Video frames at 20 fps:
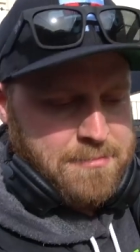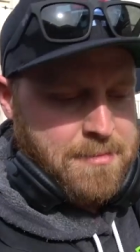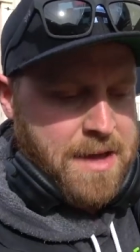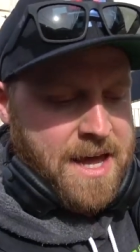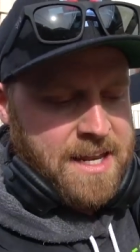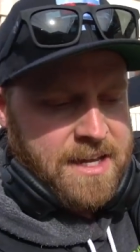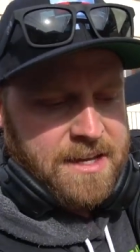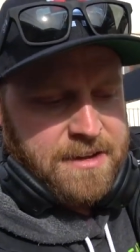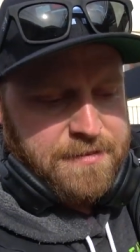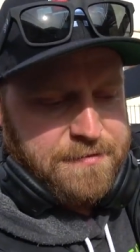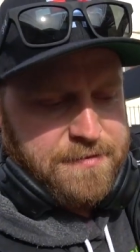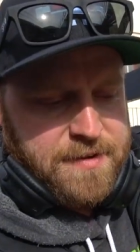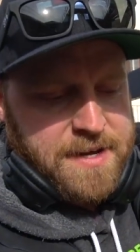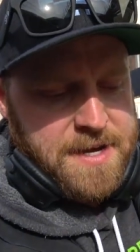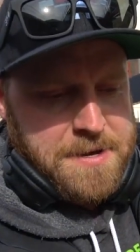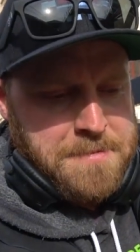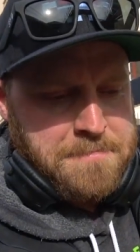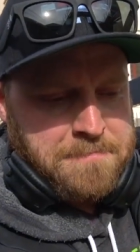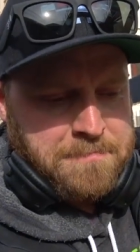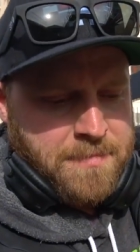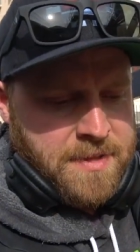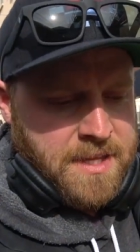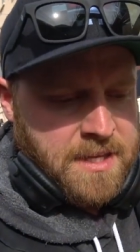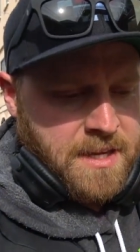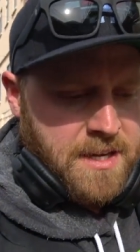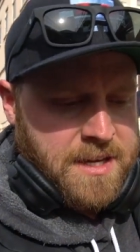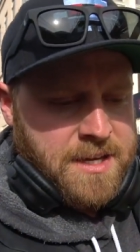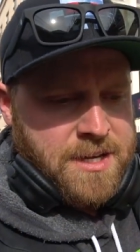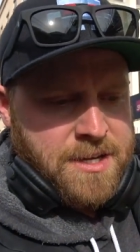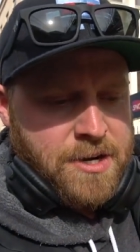Maddie, if
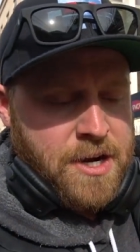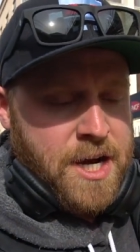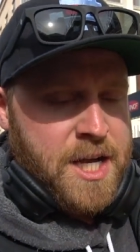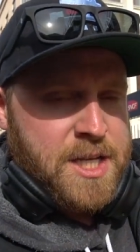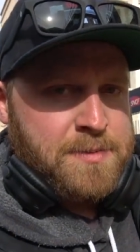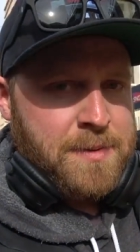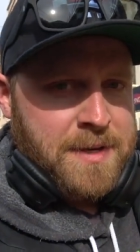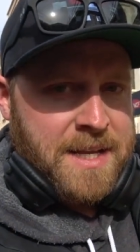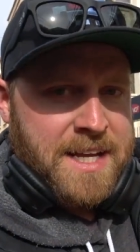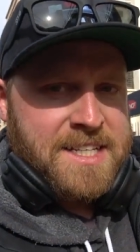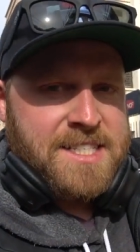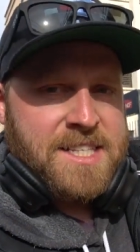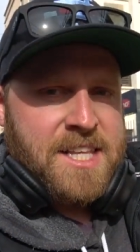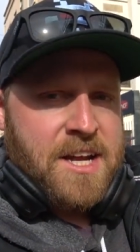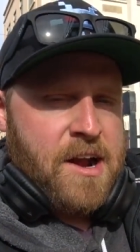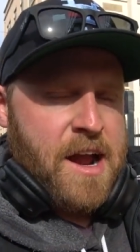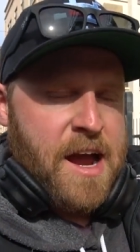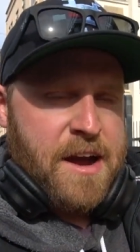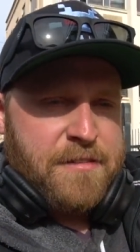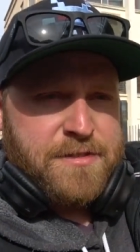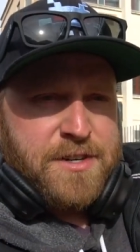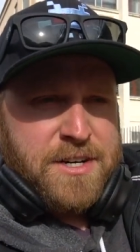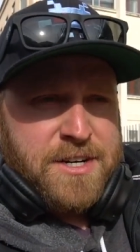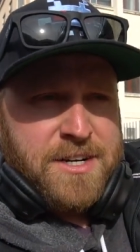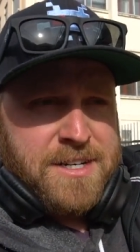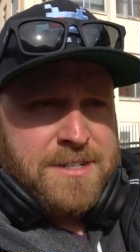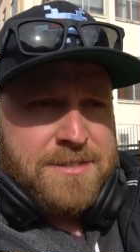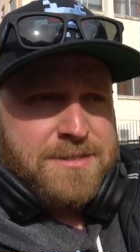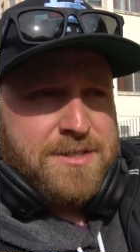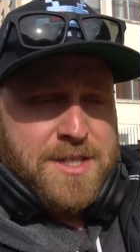your husband gets there
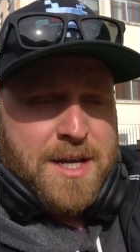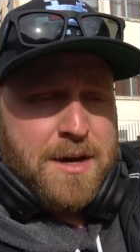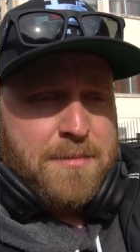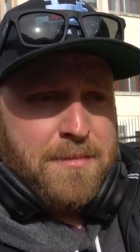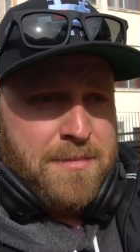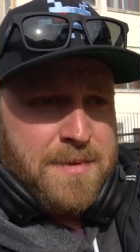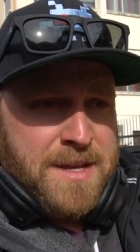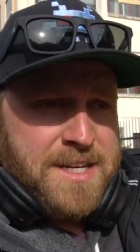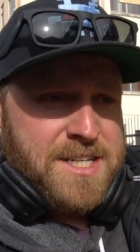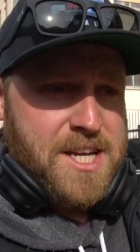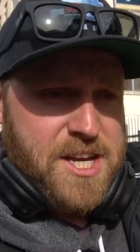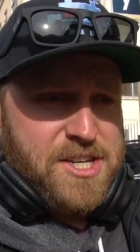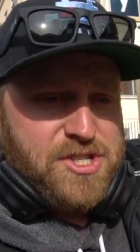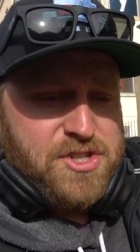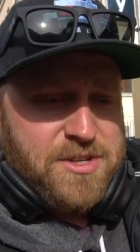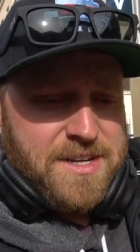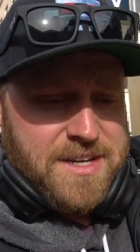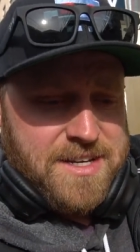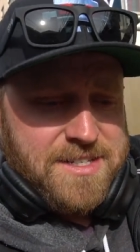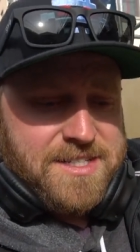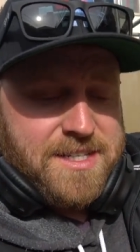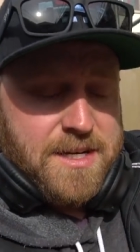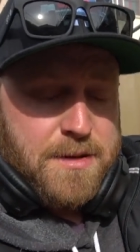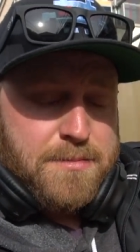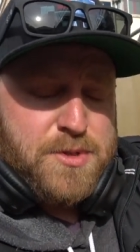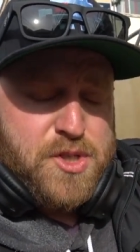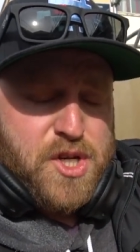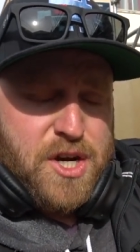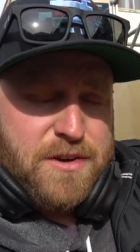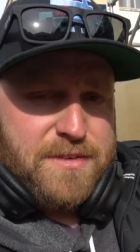after some industrious and
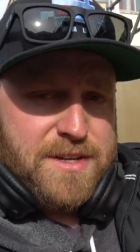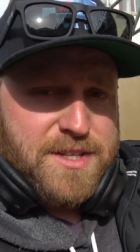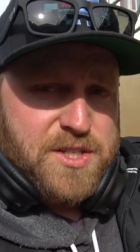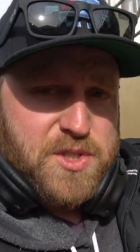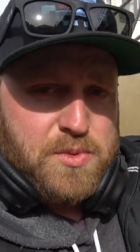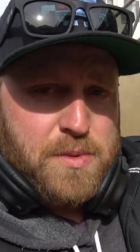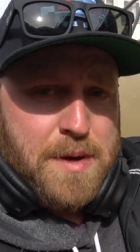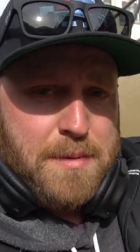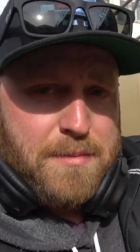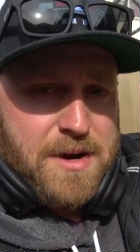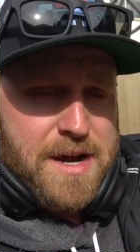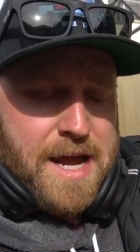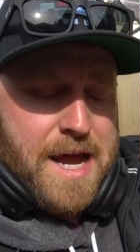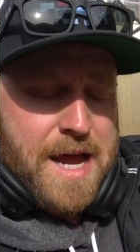observant swimmer